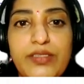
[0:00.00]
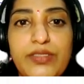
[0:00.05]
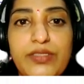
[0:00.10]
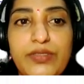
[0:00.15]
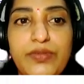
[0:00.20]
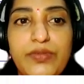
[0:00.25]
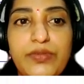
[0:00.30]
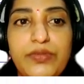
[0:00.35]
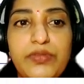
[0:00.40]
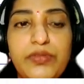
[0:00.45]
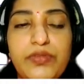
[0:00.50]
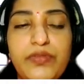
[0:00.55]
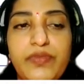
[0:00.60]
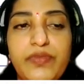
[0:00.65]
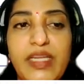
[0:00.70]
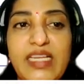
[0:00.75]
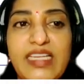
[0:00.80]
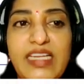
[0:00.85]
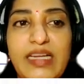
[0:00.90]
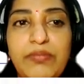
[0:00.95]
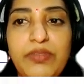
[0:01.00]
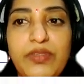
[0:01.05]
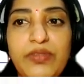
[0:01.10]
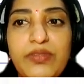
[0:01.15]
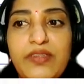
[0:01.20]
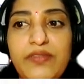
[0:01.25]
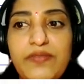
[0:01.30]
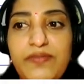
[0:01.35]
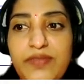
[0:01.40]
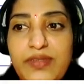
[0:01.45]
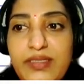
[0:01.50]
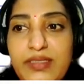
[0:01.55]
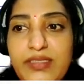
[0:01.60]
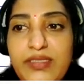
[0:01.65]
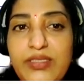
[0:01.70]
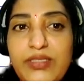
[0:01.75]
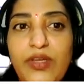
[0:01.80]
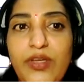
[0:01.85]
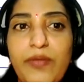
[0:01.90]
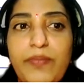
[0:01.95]
So we'll come to the
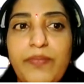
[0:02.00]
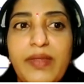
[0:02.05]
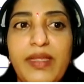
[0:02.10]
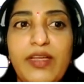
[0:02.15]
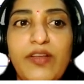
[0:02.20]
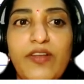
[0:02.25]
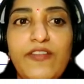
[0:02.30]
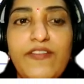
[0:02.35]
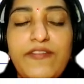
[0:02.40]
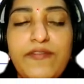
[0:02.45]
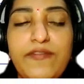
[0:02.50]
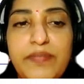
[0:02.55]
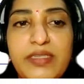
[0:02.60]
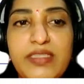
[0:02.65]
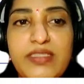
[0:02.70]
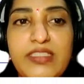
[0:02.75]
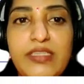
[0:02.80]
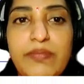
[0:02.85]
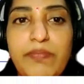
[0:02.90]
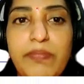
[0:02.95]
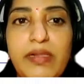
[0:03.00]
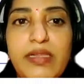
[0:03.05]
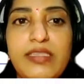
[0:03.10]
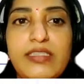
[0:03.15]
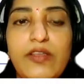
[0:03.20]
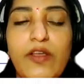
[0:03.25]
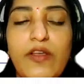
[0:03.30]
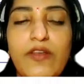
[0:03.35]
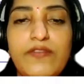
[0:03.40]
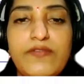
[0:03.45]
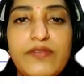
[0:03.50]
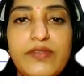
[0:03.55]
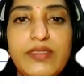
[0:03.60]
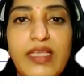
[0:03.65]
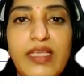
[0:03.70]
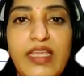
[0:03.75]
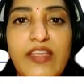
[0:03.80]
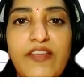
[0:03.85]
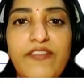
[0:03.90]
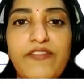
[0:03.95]
first topic of principles of
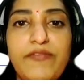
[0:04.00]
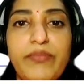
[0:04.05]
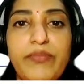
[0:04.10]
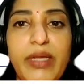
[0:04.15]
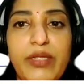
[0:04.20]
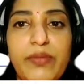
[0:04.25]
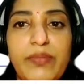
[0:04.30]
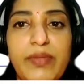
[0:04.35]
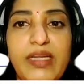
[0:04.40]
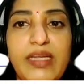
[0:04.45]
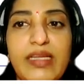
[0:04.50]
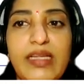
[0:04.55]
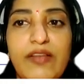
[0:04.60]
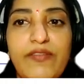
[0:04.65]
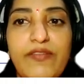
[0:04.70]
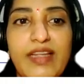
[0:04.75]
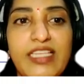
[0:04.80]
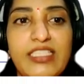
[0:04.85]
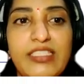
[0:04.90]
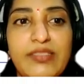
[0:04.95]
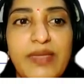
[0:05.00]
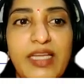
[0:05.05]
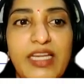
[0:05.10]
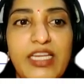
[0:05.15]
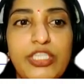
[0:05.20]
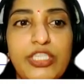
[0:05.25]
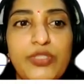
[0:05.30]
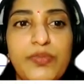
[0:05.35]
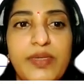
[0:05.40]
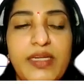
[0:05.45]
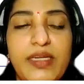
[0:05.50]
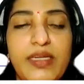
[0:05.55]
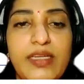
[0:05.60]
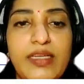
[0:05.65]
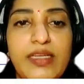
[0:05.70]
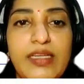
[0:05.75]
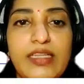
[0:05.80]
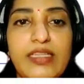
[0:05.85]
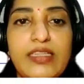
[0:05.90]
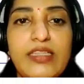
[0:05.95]
safe biomedical waste management.
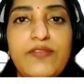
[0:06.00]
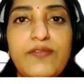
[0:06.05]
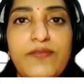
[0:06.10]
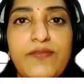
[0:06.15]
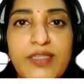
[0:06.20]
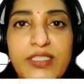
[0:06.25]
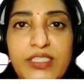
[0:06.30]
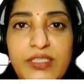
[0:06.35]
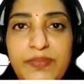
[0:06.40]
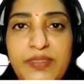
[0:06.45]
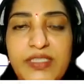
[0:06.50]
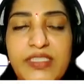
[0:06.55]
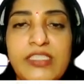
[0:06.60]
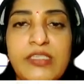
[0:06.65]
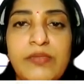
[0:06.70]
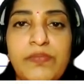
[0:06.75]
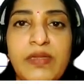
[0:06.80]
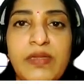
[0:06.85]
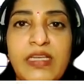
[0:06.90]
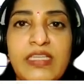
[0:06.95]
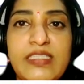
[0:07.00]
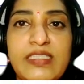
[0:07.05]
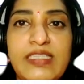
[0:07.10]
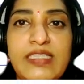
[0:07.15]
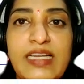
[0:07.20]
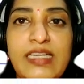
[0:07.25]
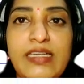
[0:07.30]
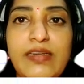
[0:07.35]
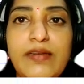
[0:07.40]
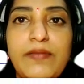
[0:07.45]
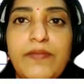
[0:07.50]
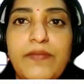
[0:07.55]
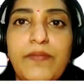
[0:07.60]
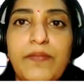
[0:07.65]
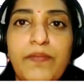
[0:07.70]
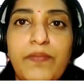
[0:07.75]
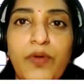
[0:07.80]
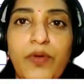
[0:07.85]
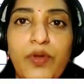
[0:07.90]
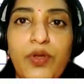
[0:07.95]
The first principle is that
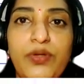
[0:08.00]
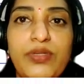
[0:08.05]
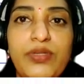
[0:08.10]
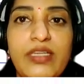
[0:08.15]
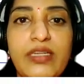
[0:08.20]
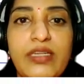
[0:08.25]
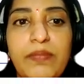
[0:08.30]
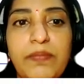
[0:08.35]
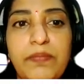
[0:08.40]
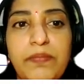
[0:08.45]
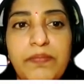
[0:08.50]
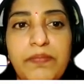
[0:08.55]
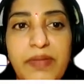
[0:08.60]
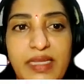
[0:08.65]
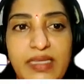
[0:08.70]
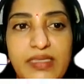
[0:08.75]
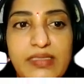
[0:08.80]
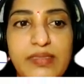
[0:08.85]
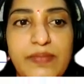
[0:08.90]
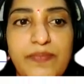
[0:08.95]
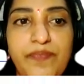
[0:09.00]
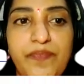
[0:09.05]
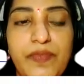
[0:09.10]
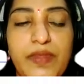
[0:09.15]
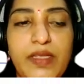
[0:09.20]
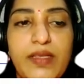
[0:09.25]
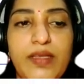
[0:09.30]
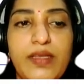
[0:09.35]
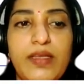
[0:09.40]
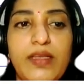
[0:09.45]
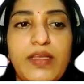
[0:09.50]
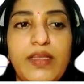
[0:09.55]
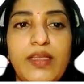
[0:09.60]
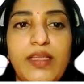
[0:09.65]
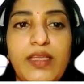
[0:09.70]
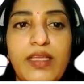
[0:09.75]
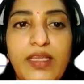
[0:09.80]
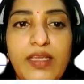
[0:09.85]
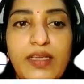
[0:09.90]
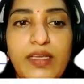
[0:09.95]
polluter pays.
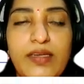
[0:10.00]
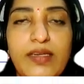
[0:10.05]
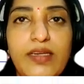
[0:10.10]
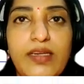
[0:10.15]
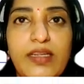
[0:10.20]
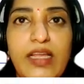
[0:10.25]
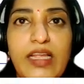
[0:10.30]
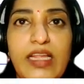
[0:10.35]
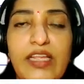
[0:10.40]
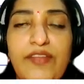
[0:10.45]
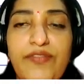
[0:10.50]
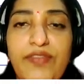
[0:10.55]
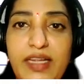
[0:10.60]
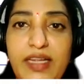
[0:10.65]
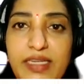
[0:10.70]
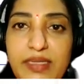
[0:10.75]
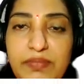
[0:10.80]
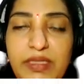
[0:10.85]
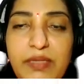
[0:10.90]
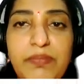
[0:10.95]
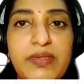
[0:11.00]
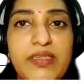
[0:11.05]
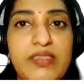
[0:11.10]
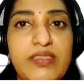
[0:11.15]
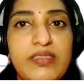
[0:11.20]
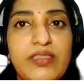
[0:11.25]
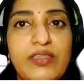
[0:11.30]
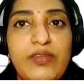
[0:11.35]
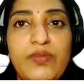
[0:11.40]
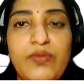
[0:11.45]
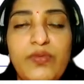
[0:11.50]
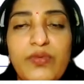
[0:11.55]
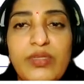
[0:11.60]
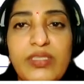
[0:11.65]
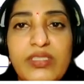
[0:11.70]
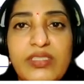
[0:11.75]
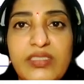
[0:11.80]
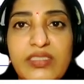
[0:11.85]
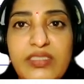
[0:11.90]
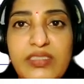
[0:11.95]
Here, if I am the person who
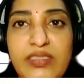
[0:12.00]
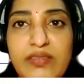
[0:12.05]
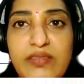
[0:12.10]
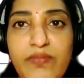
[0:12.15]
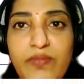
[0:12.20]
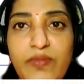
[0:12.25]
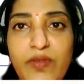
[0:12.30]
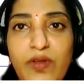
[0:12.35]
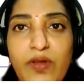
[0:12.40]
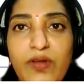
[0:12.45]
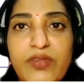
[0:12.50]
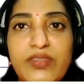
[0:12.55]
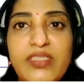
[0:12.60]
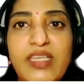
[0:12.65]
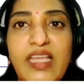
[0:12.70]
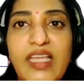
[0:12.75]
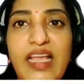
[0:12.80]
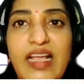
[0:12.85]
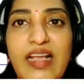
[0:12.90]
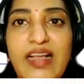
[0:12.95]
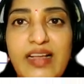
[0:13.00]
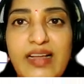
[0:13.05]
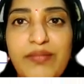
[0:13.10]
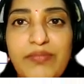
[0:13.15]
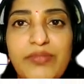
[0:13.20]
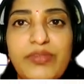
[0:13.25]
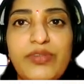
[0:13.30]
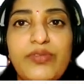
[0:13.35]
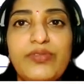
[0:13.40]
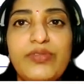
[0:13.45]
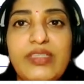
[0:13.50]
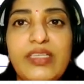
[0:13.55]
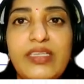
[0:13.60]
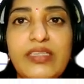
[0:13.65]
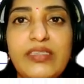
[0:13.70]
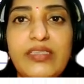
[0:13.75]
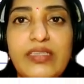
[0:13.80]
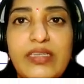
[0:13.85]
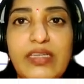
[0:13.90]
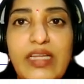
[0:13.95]
is causing harm to
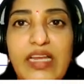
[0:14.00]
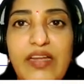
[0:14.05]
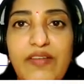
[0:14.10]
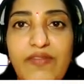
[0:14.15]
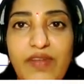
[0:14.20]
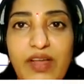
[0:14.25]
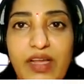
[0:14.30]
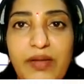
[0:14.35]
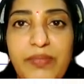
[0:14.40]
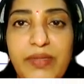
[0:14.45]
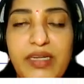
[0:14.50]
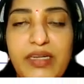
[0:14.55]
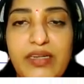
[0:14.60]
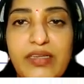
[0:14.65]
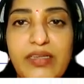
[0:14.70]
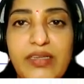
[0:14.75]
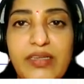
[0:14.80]
the environment